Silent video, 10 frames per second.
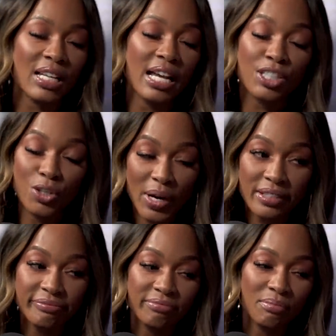I did
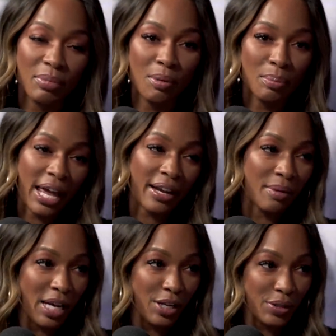great, but I'm black.
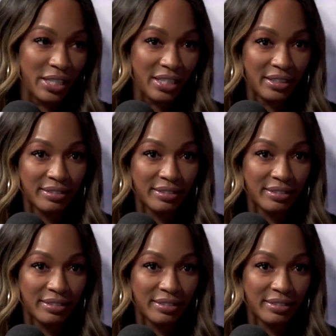I'm not gonna get it.